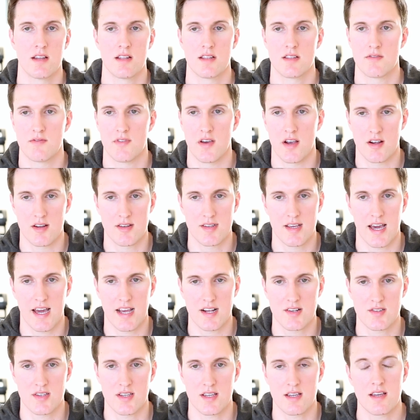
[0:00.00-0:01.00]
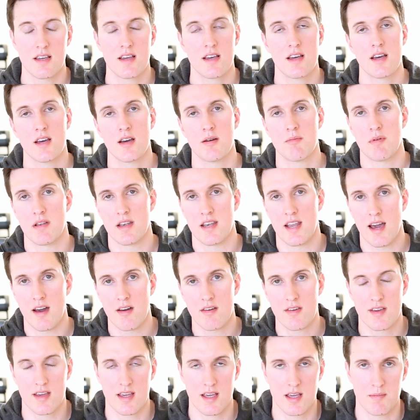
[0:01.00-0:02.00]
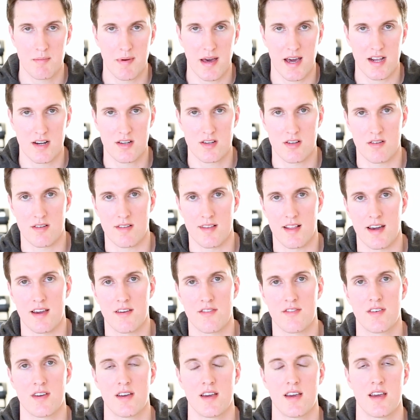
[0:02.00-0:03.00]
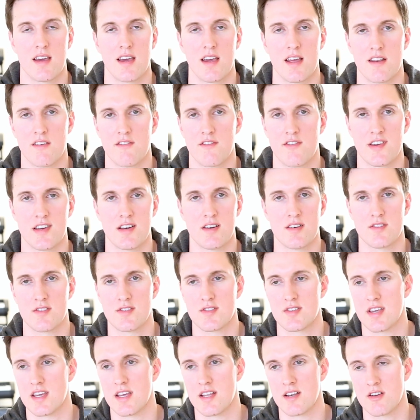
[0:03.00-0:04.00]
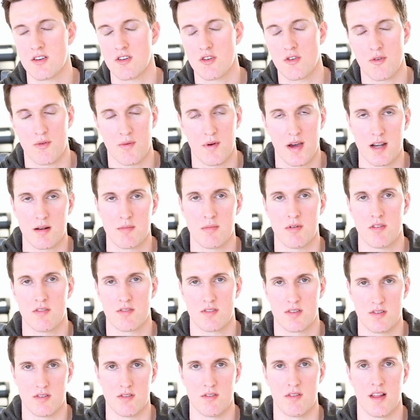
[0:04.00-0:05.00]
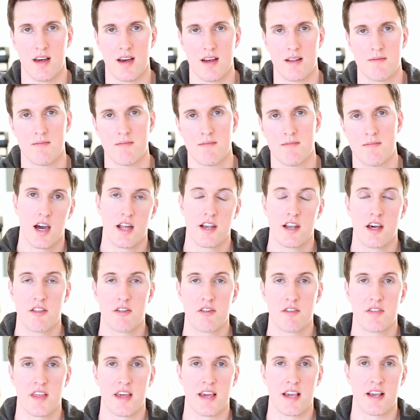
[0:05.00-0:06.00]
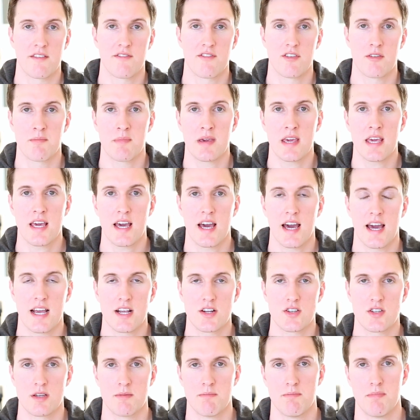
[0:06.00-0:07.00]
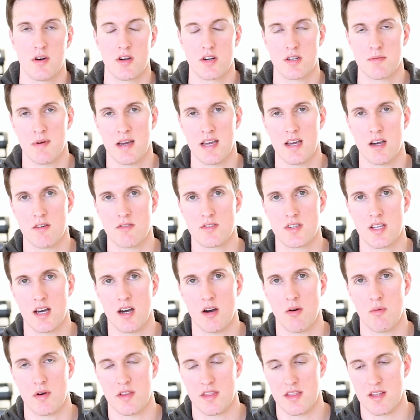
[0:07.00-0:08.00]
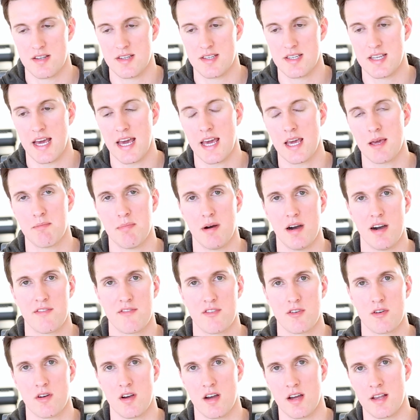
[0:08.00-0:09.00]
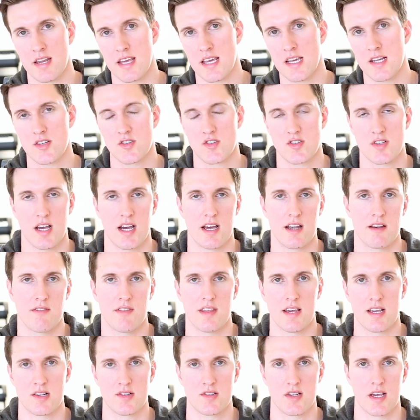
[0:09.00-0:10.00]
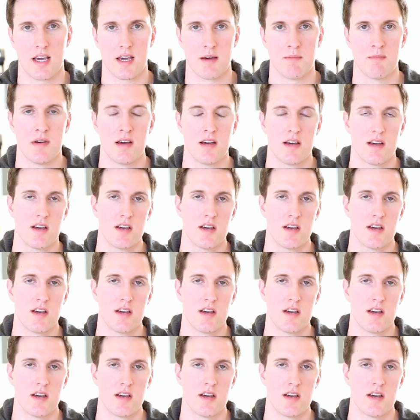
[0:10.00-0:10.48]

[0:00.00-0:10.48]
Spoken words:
It's very taxing, but now you can get back to your life, and it feels incredible to do that. Another thing, for me, I actually booked my hotel with a day buffer on each side of the exam.